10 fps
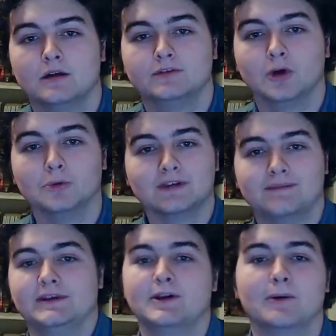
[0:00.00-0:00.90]
Don't let
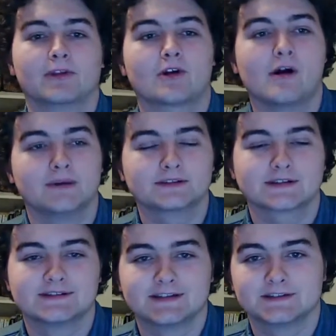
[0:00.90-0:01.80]
me know in the comments
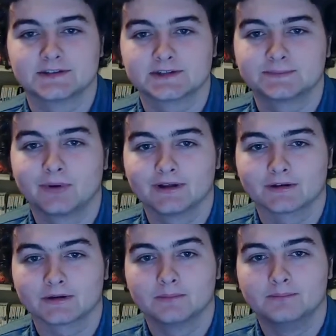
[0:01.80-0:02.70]
because this is a
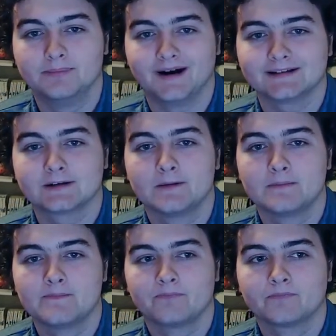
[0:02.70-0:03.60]
spoiler, but
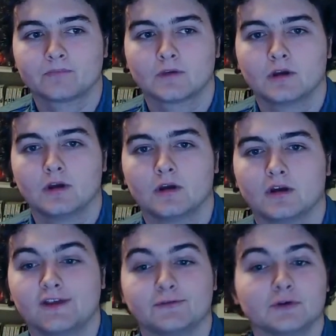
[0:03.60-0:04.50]

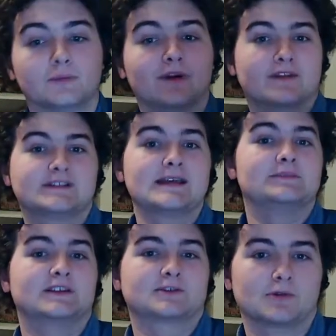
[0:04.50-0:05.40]
if you're in one of the same
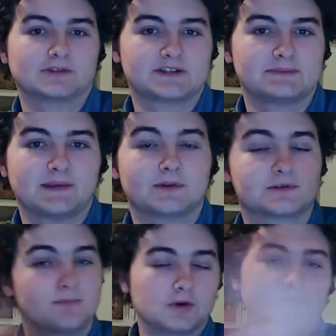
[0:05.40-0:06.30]
Discords as me, which
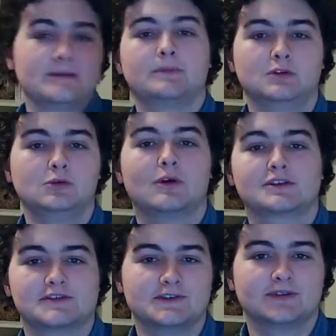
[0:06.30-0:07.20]
most people who watch
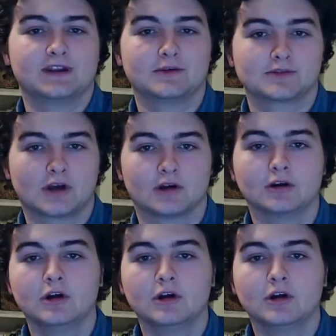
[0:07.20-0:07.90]
these videos are,